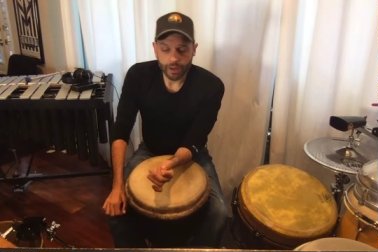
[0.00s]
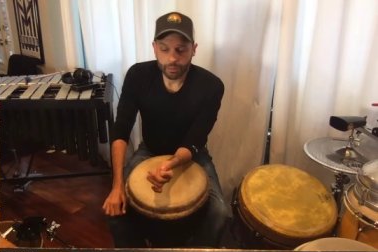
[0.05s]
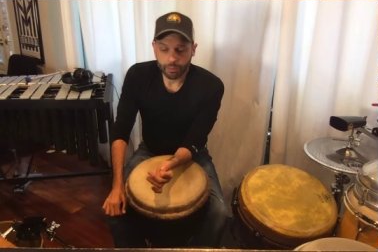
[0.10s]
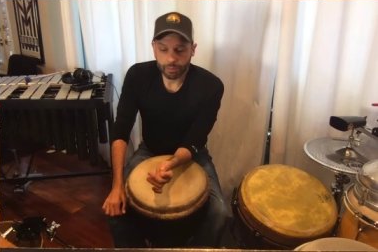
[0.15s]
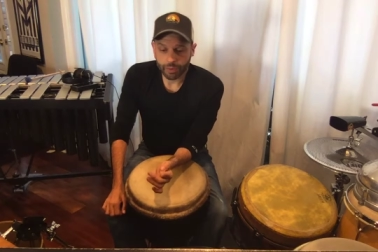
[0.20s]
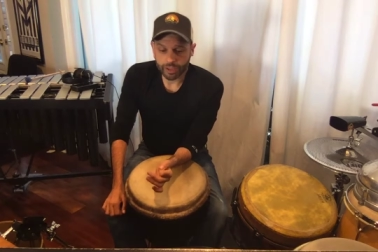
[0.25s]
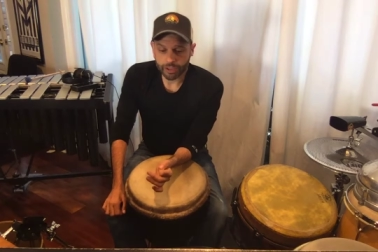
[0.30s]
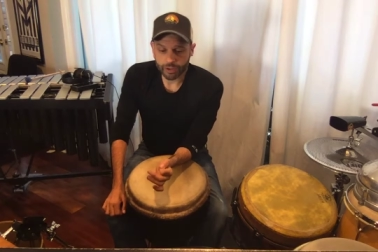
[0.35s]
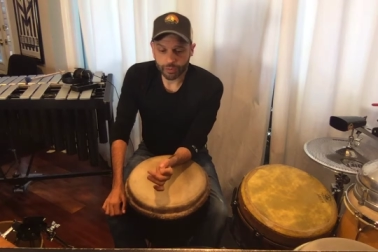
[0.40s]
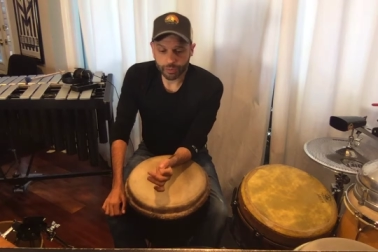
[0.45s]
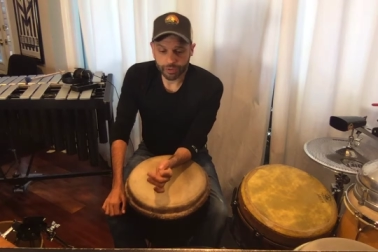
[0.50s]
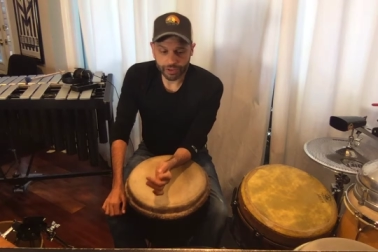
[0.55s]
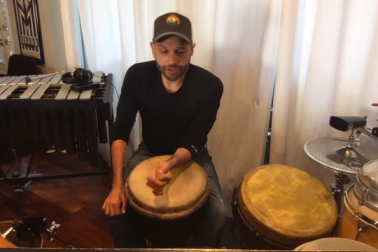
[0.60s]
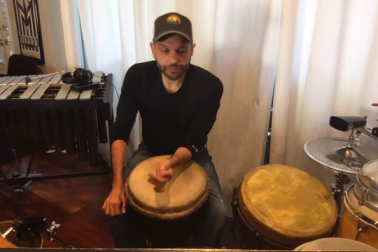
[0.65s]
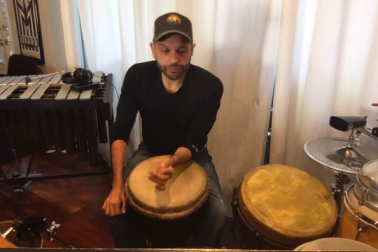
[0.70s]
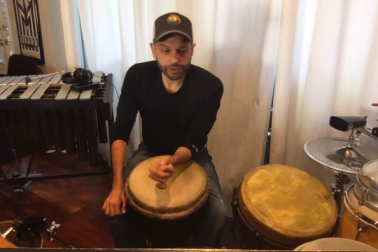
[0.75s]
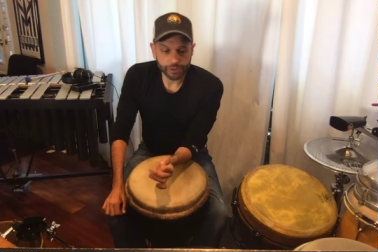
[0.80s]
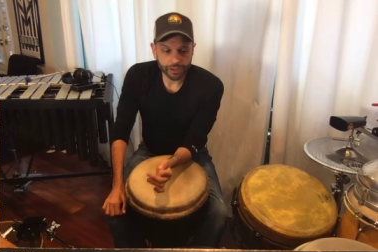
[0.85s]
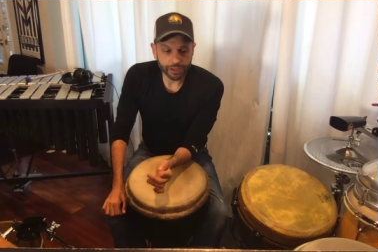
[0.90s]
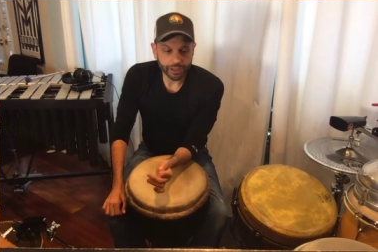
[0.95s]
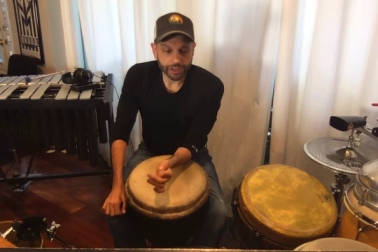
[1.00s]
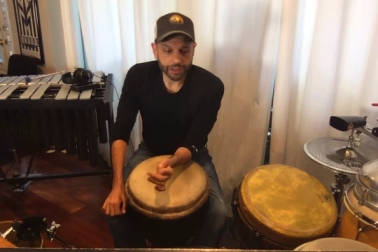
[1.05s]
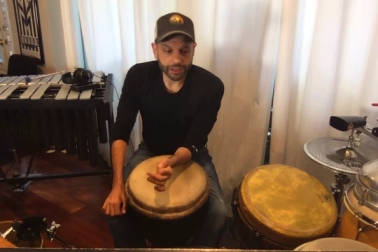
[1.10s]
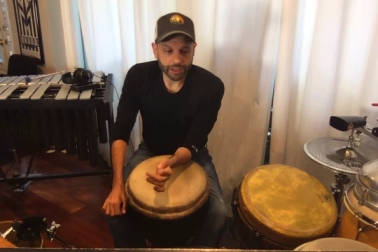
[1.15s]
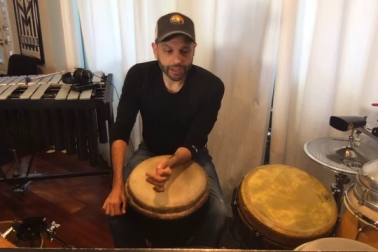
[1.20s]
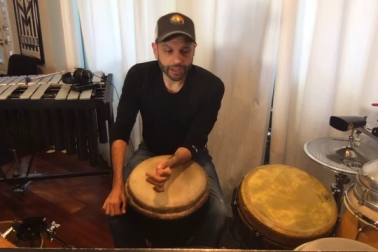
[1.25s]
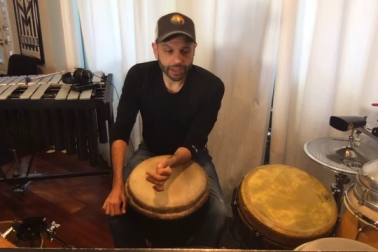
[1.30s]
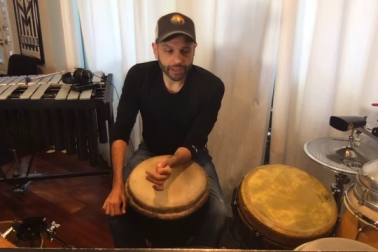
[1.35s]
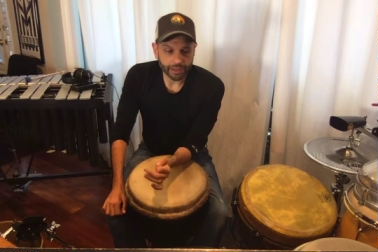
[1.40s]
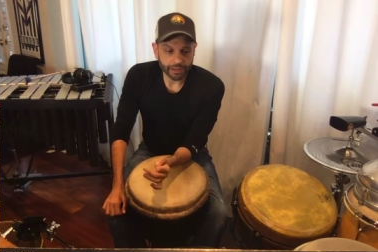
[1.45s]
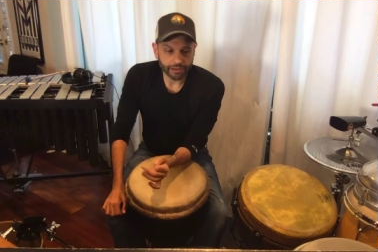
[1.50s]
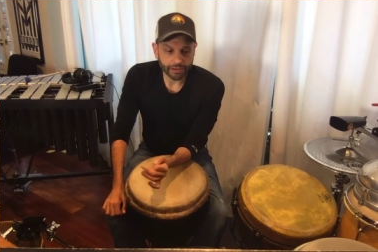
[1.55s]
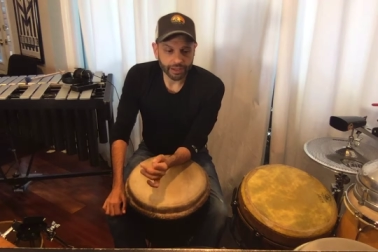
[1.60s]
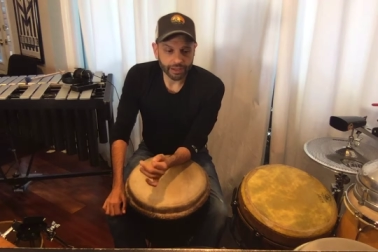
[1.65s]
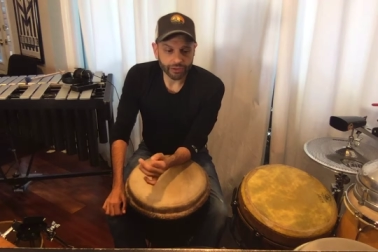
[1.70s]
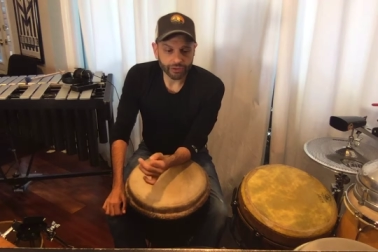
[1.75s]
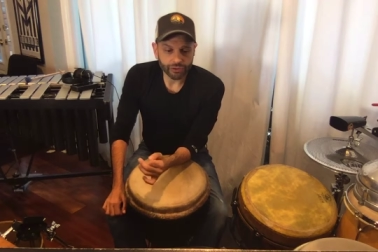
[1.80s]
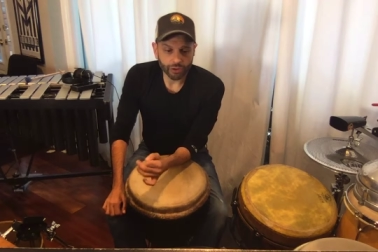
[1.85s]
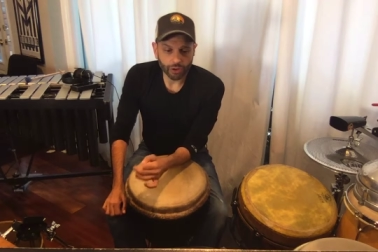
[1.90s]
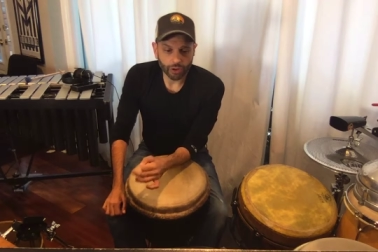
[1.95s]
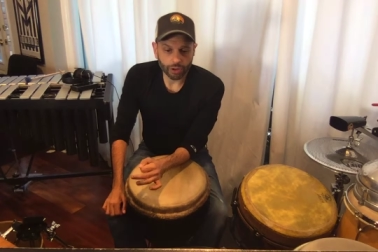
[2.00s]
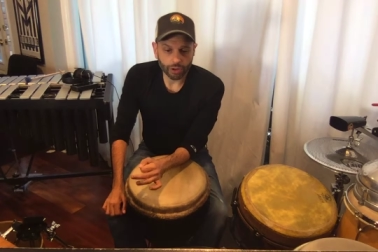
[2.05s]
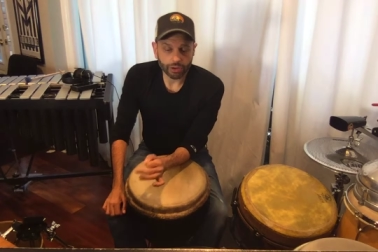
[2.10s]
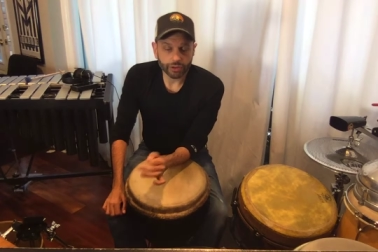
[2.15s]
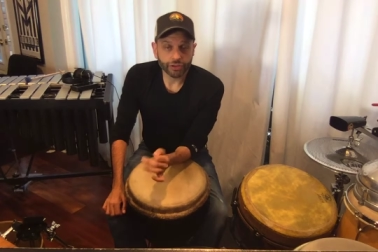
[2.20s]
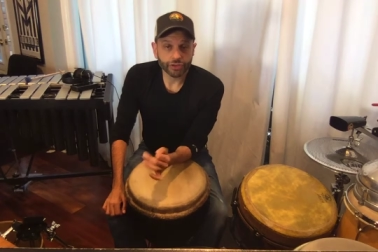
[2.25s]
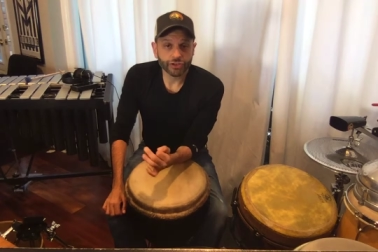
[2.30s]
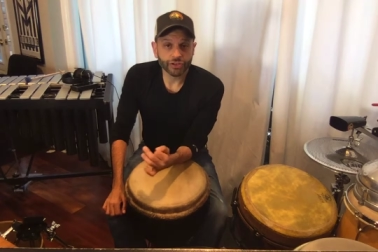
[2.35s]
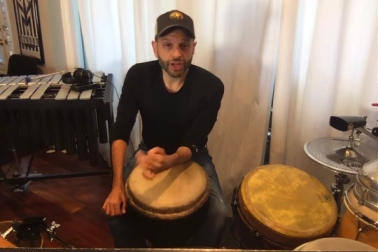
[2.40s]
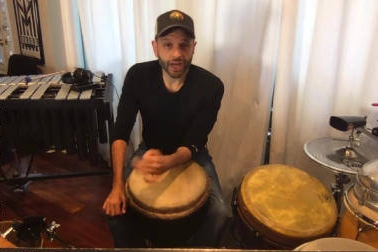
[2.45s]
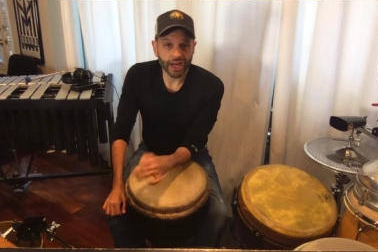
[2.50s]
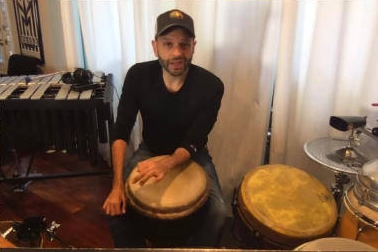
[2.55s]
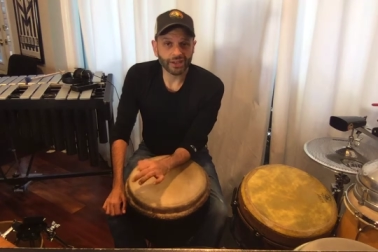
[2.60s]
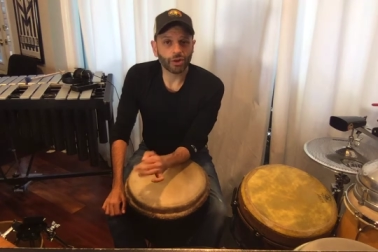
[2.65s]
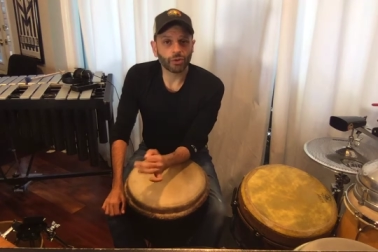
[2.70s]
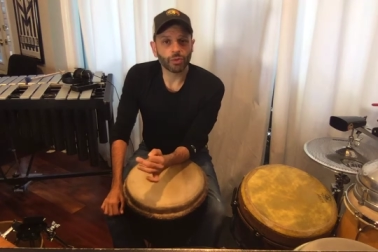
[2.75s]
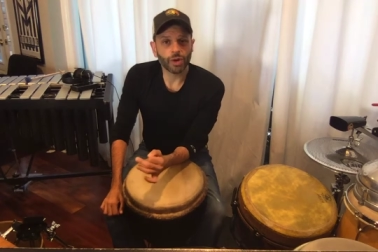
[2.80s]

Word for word: but specifically uh, these are designed